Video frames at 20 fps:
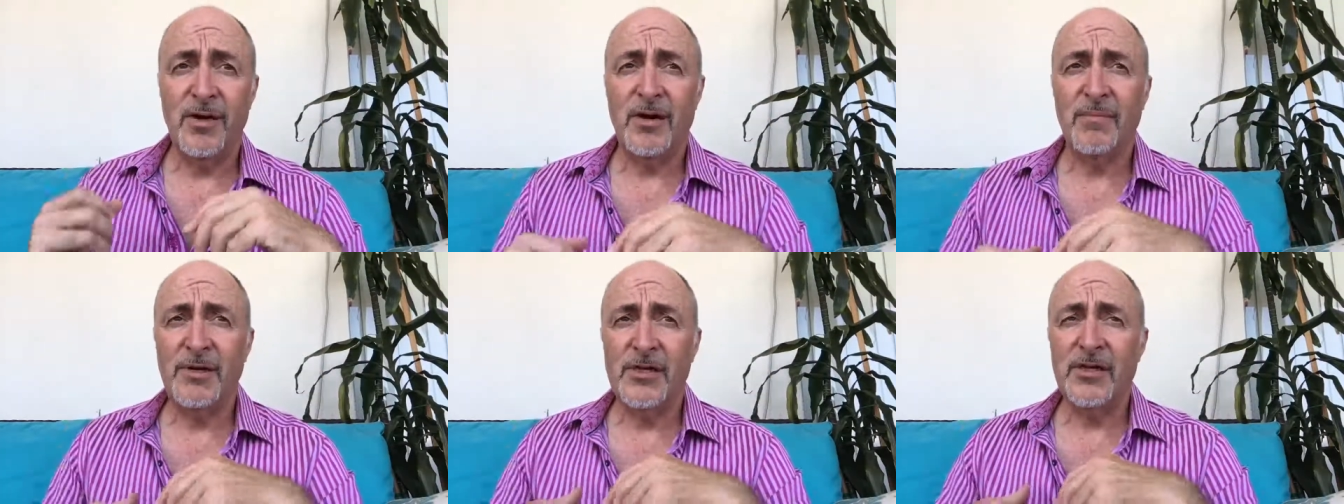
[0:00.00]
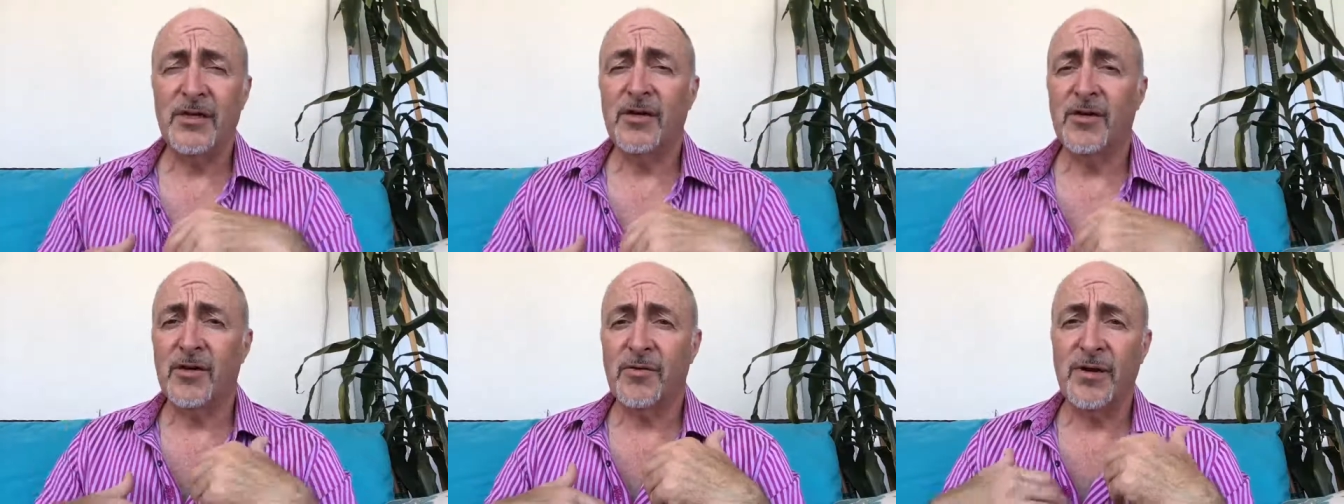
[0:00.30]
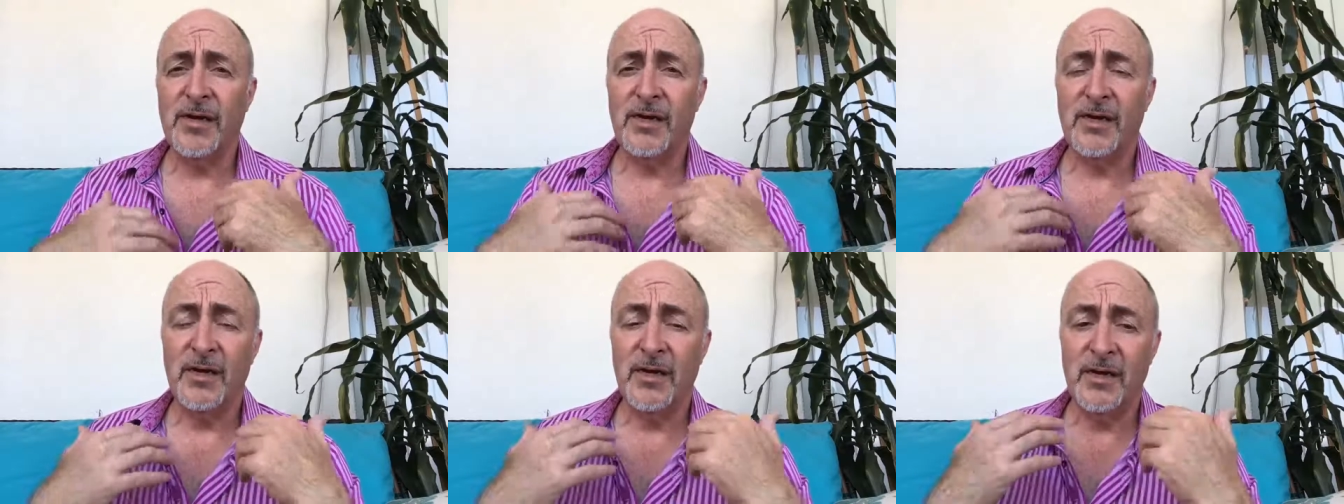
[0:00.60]
I'm actually going to
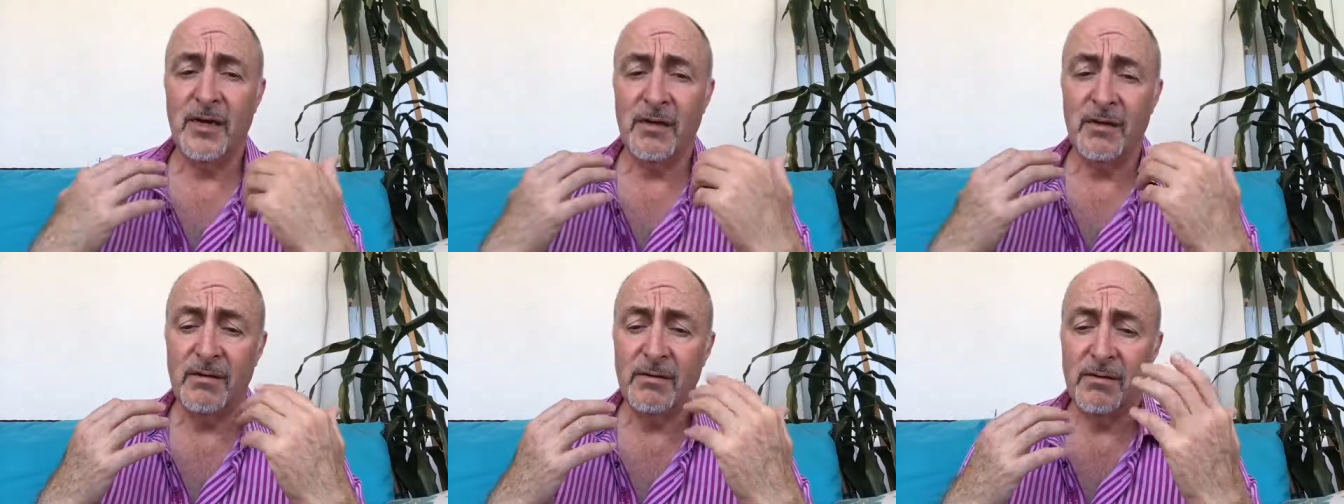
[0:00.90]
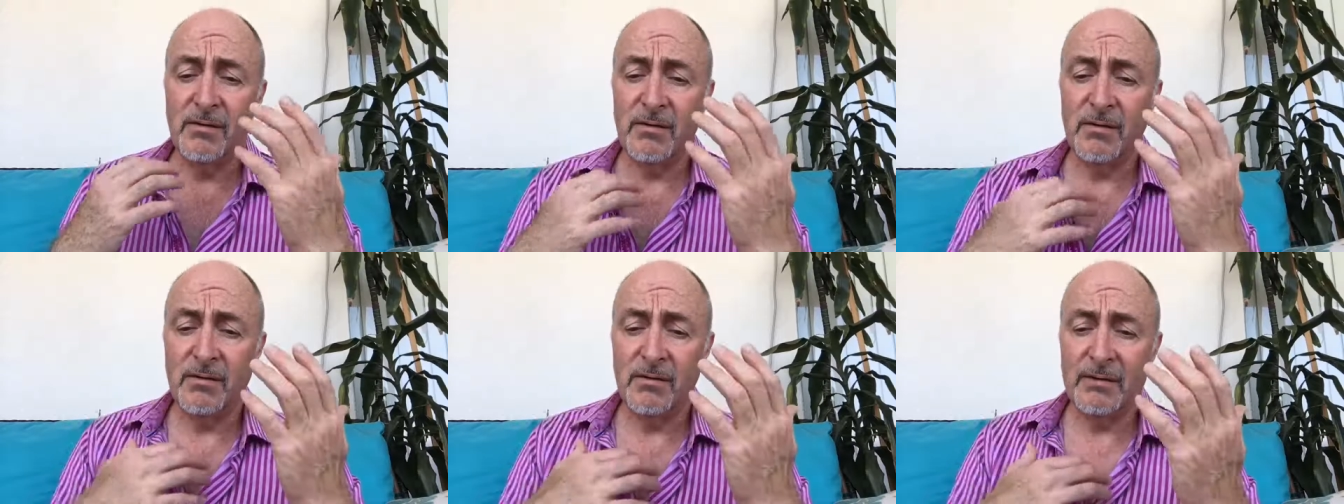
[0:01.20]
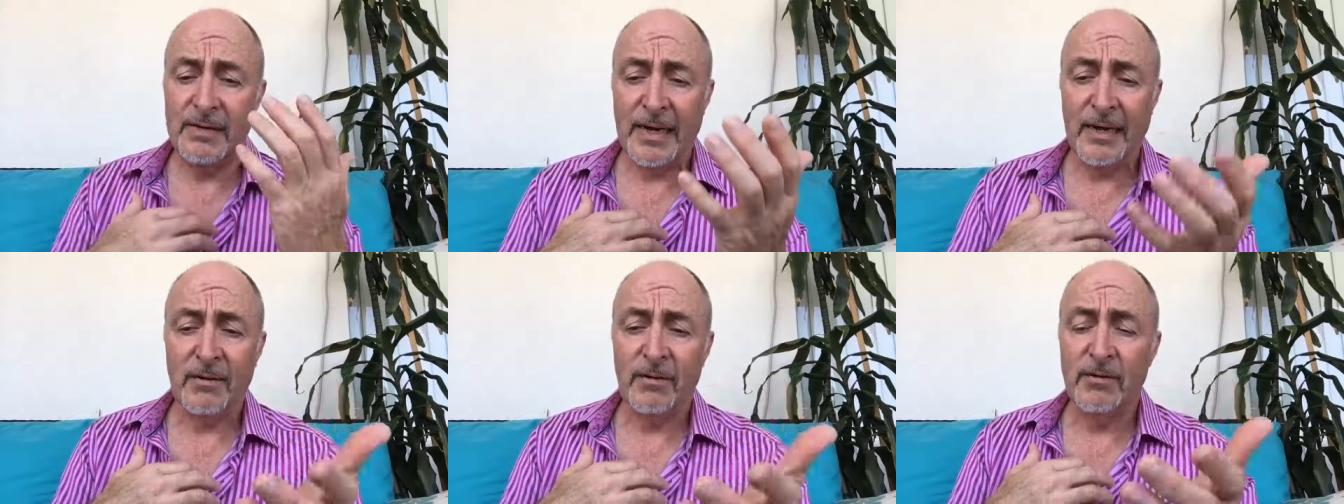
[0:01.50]
create a
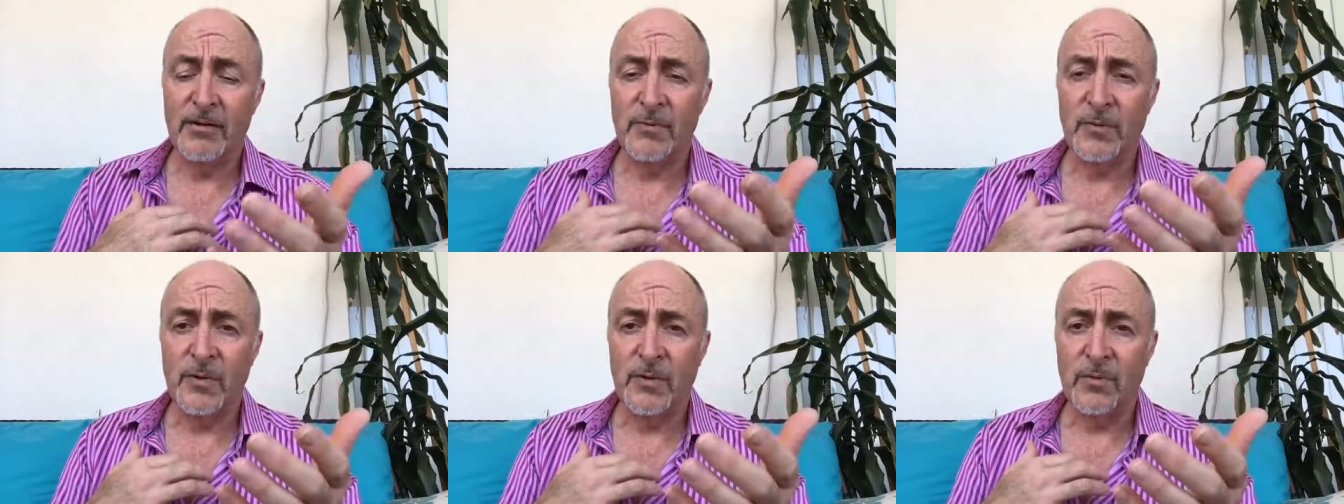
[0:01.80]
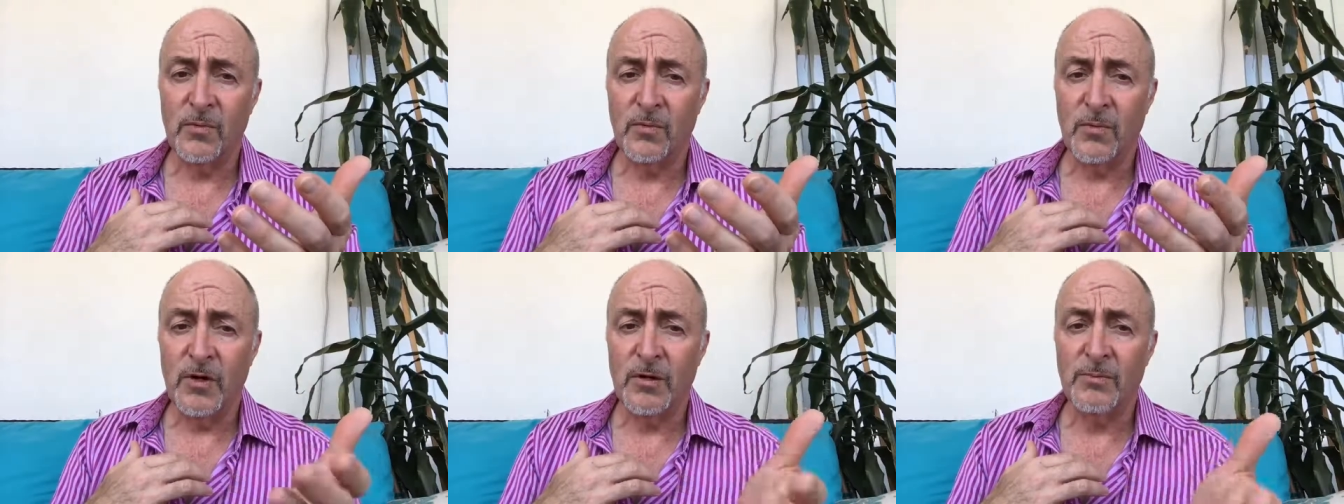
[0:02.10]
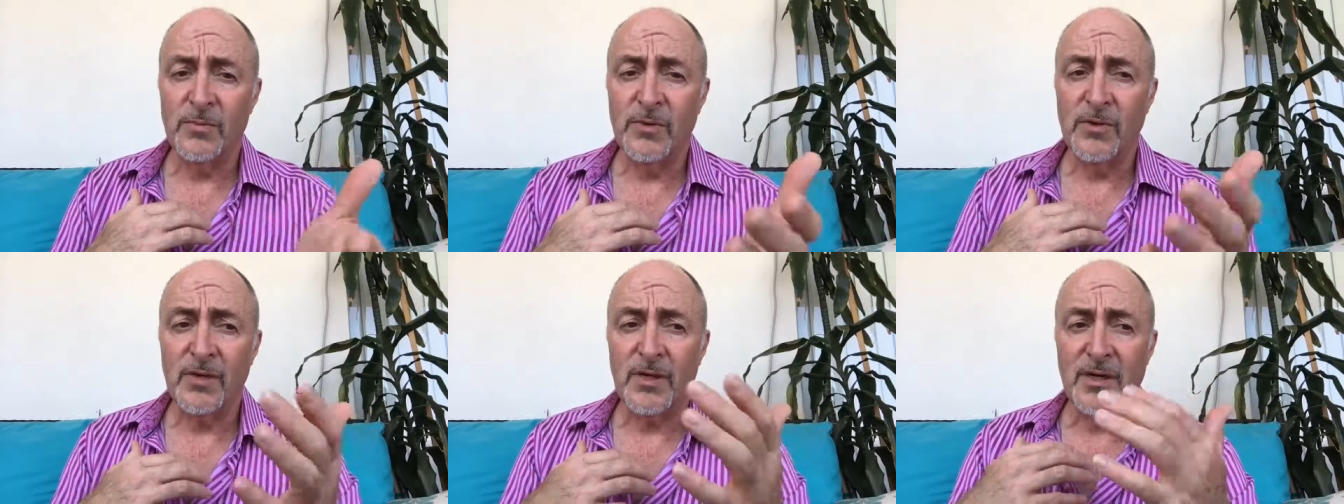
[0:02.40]
downloadable
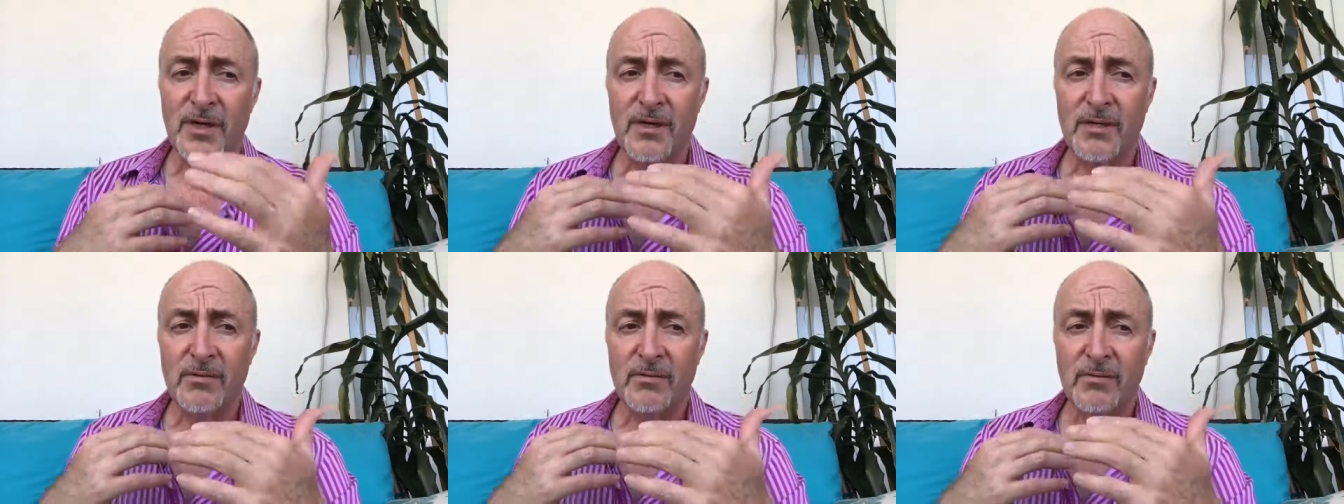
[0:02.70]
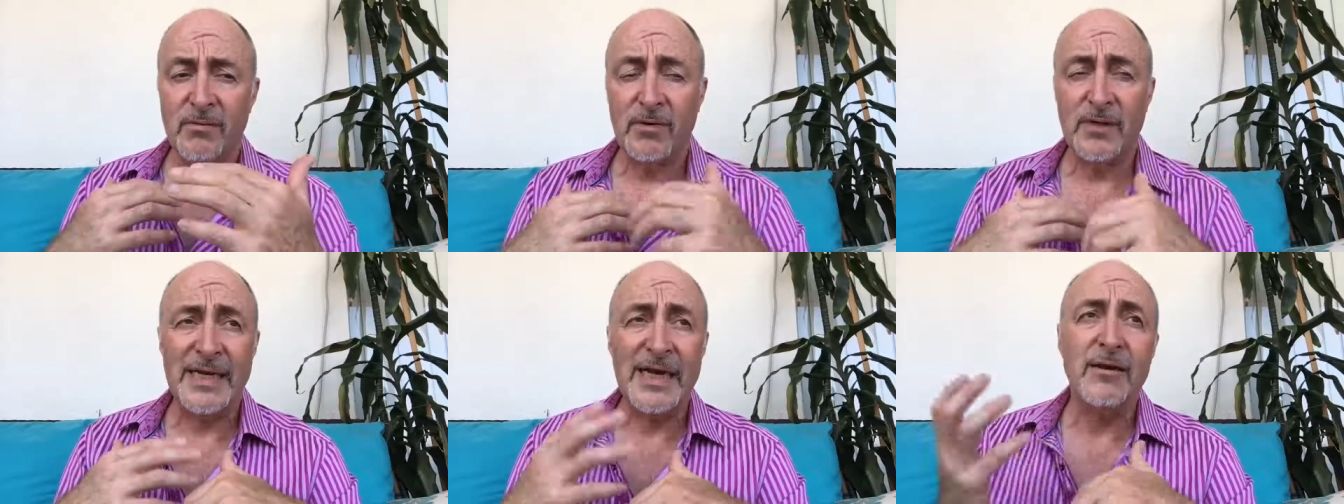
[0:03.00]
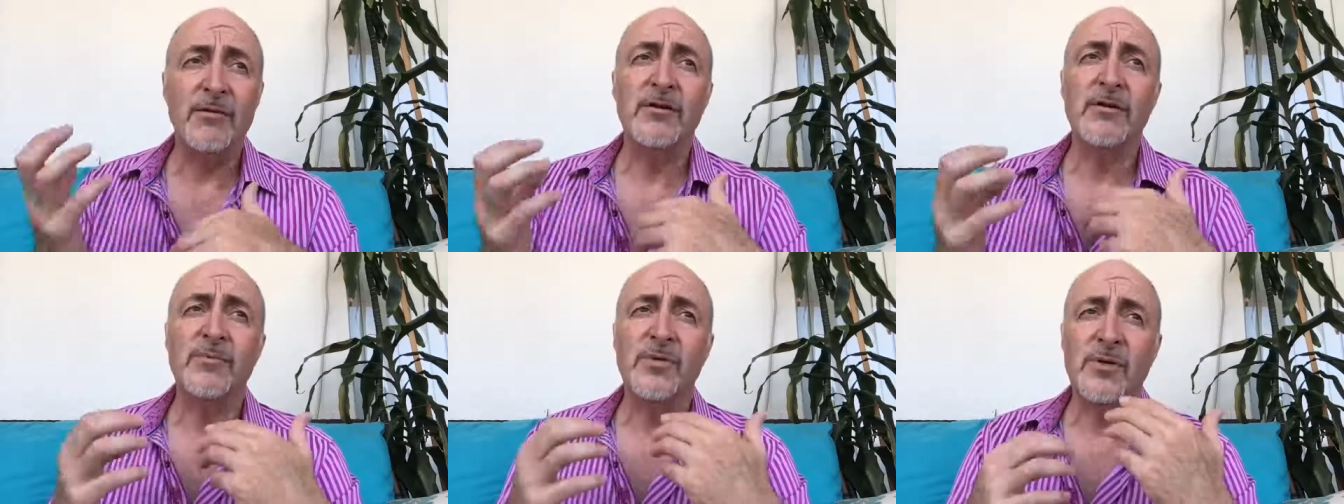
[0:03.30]
workbook, or a
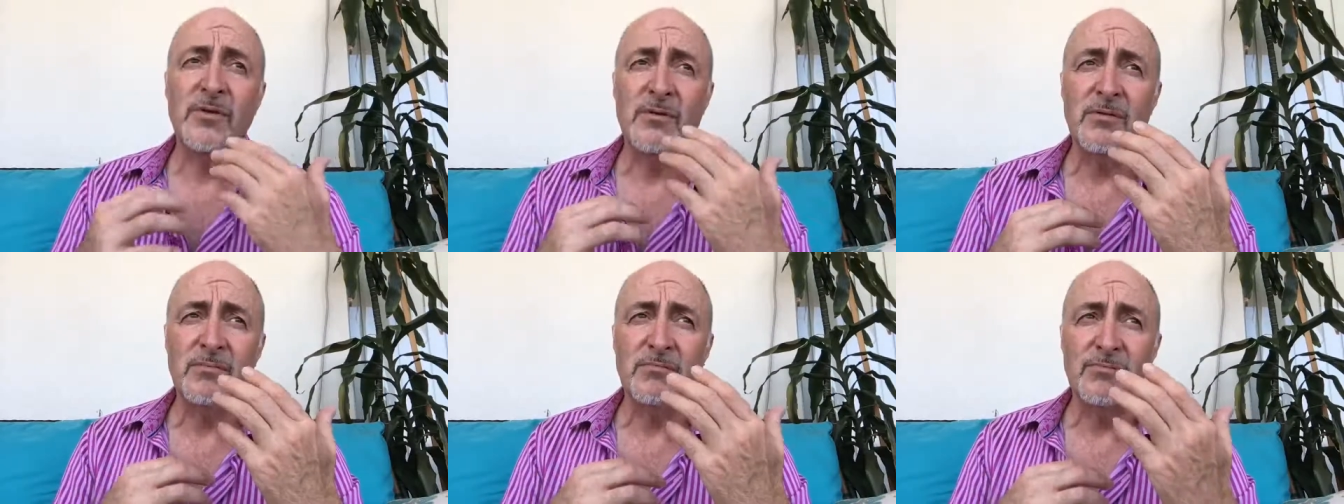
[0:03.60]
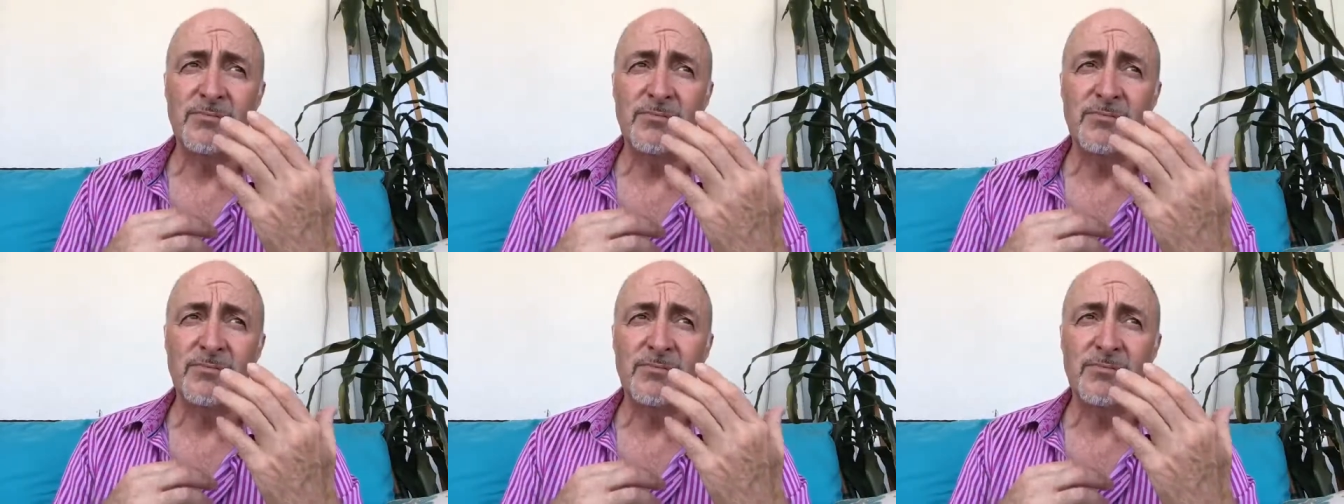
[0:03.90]
downloadable